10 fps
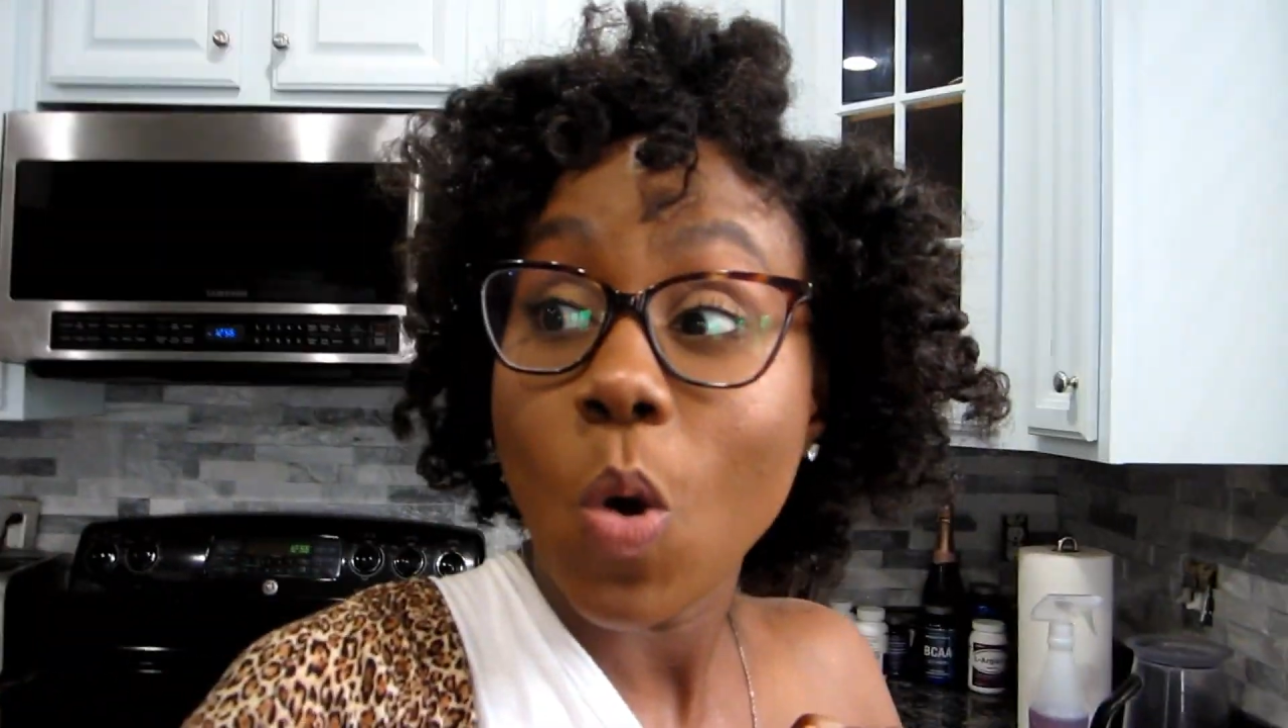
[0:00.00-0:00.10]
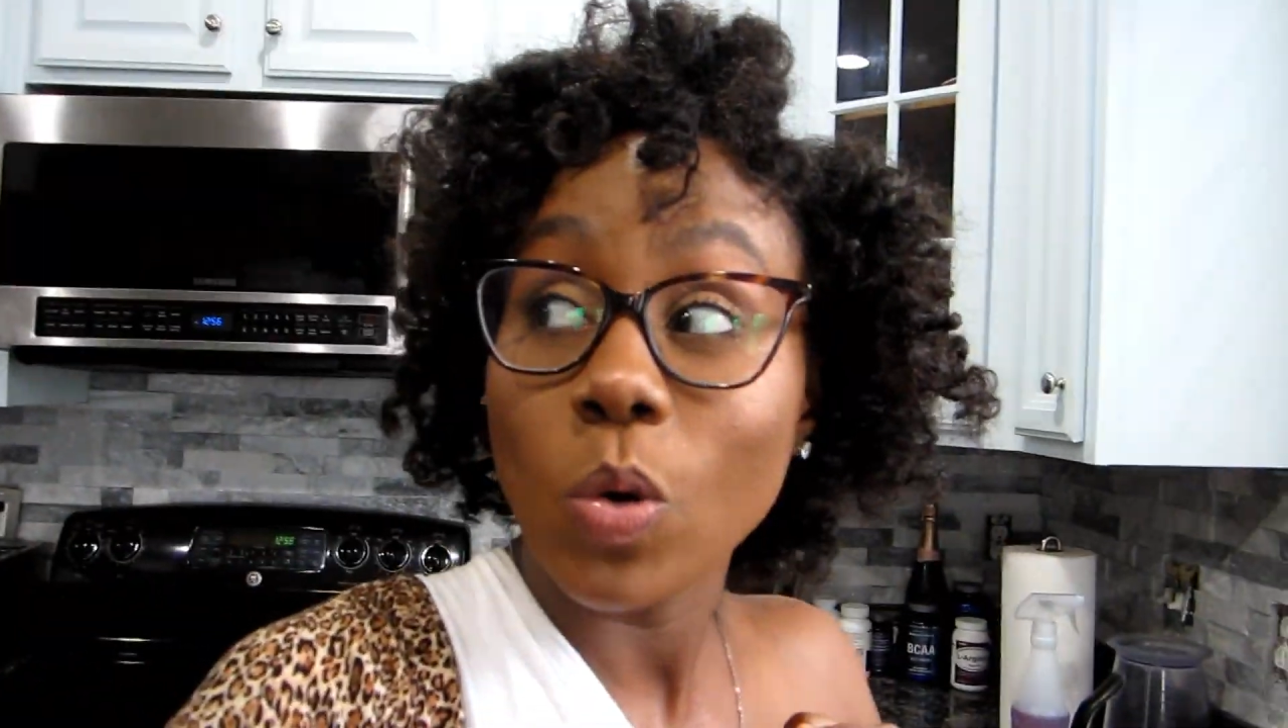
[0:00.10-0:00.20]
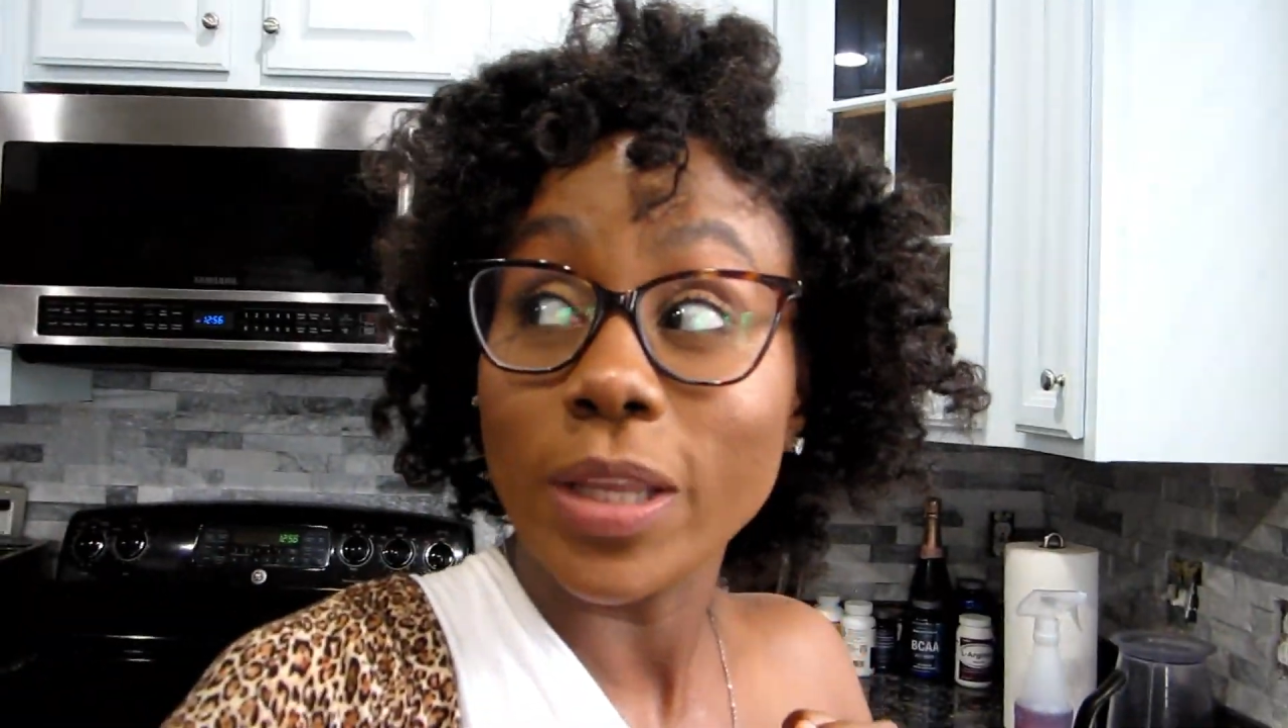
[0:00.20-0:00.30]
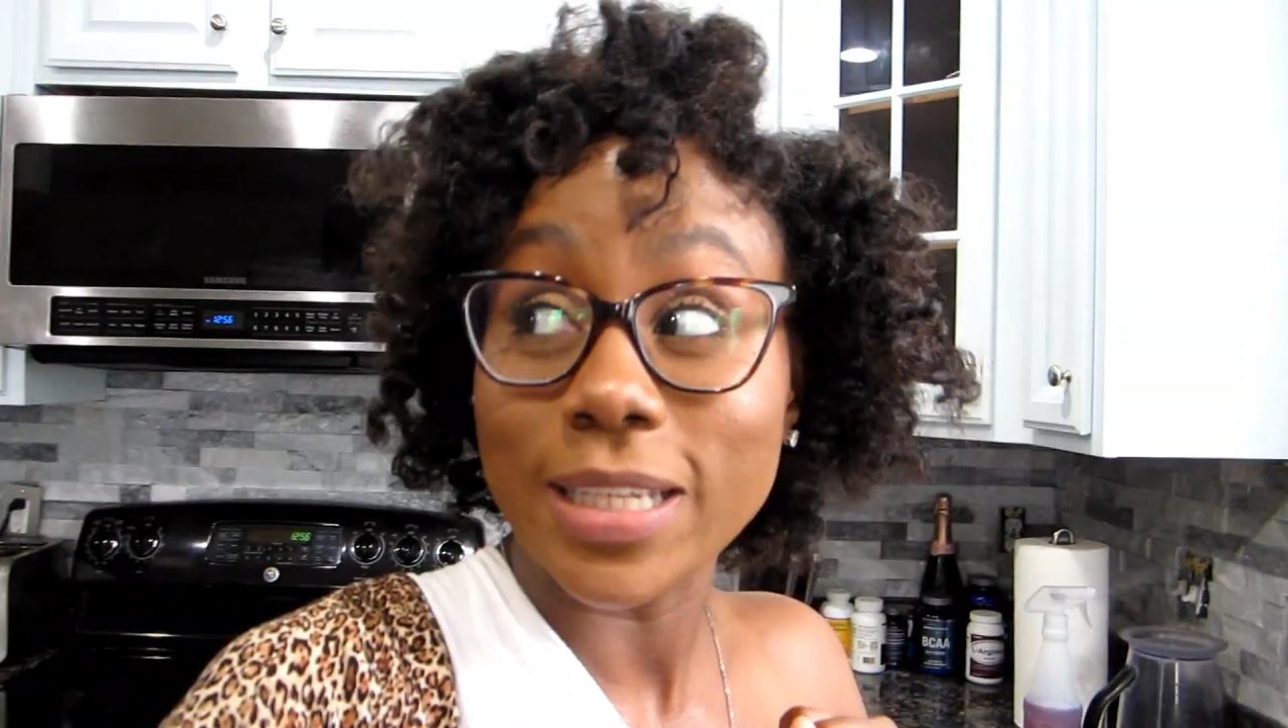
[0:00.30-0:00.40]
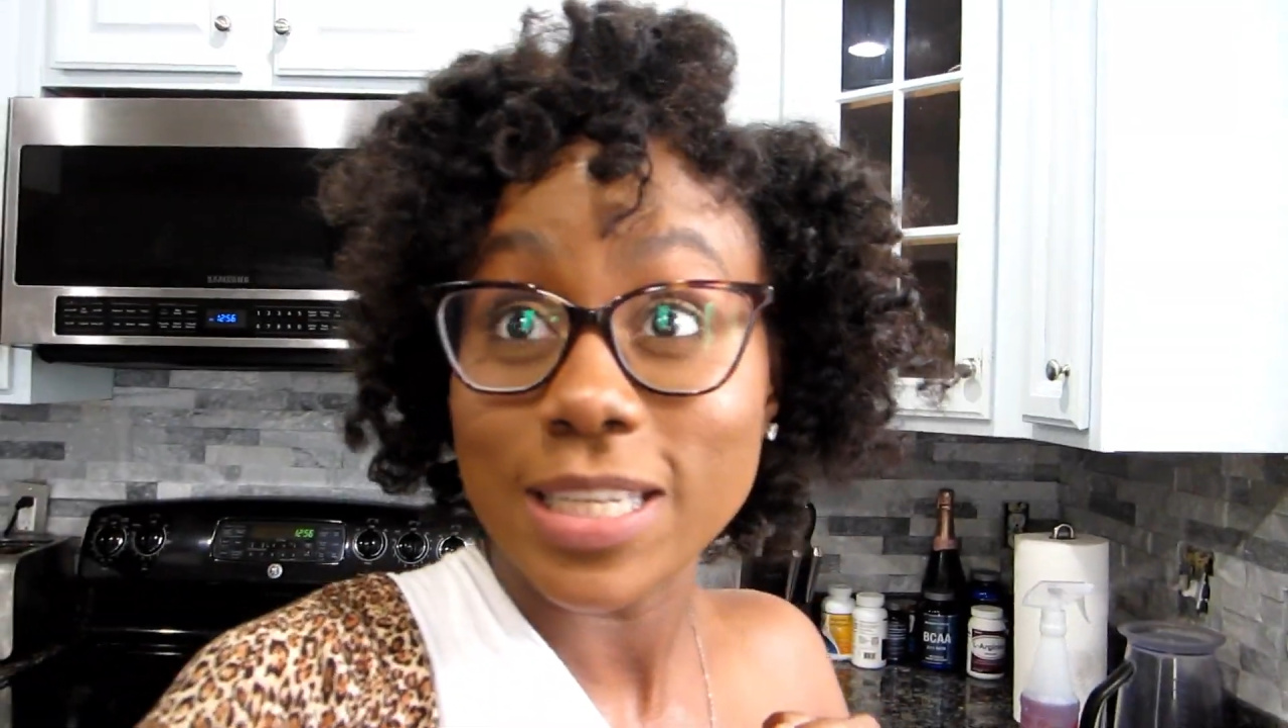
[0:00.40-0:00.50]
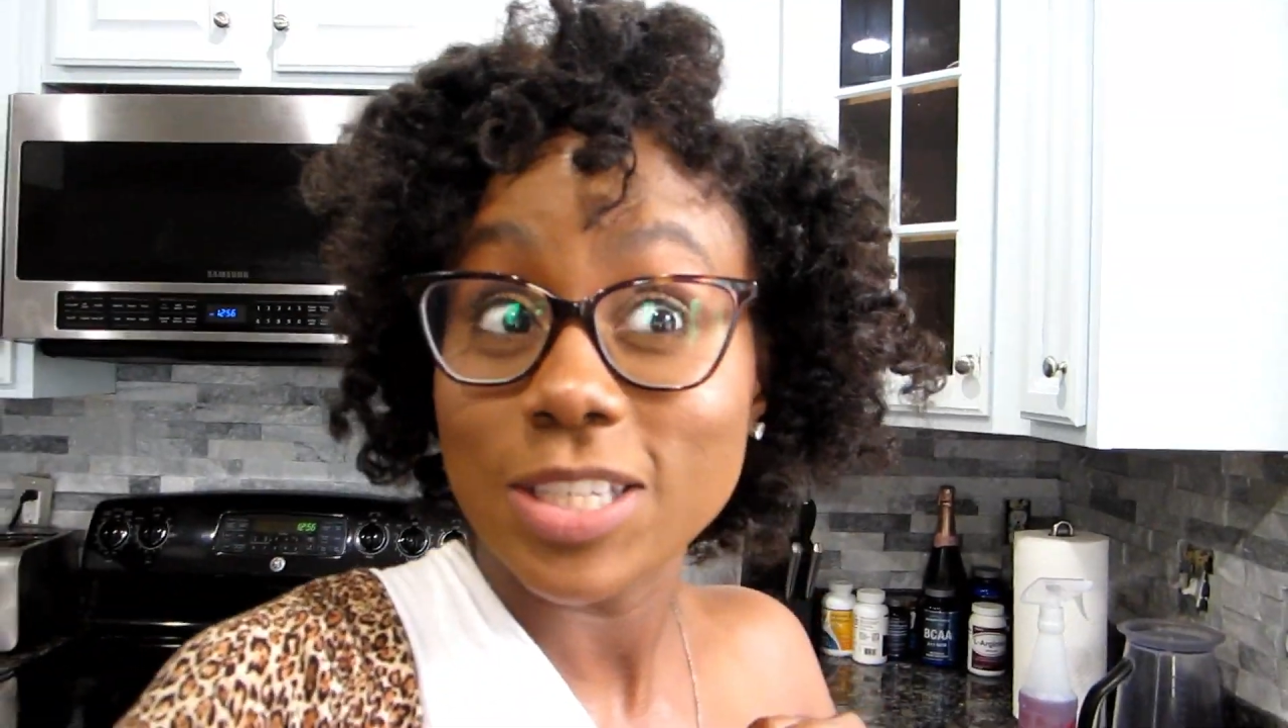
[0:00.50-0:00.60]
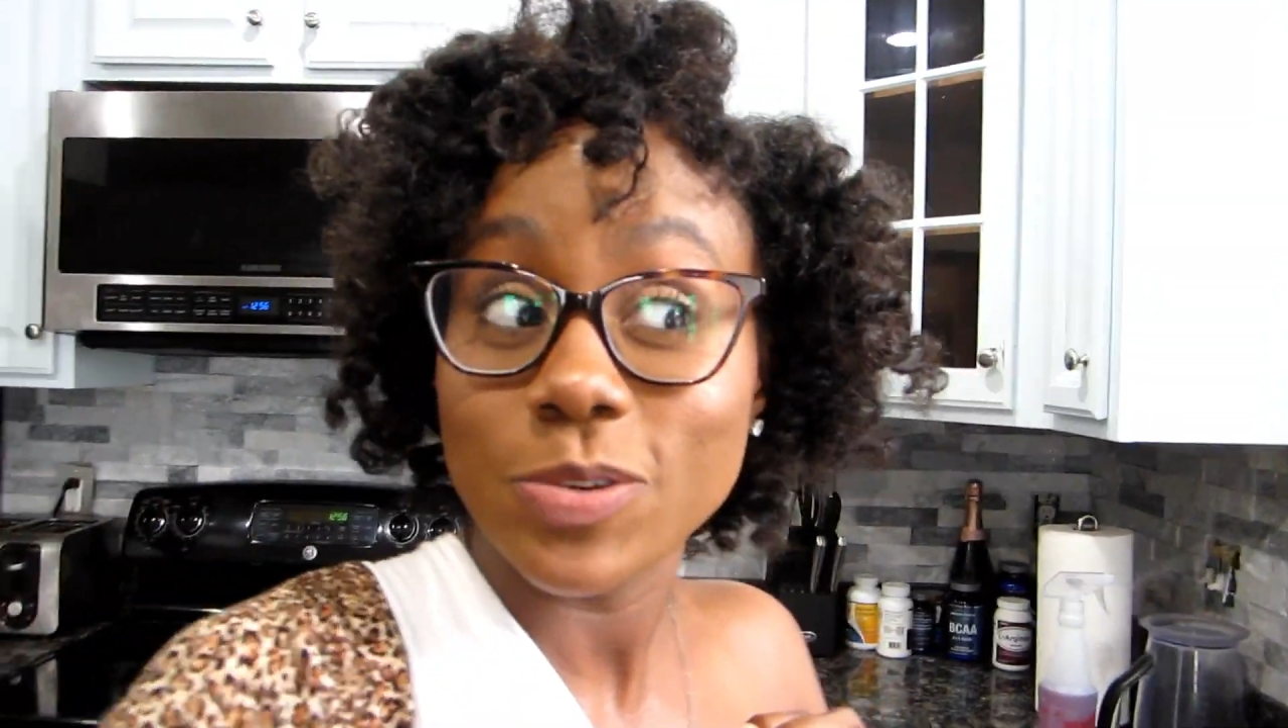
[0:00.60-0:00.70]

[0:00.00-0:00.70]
let's get to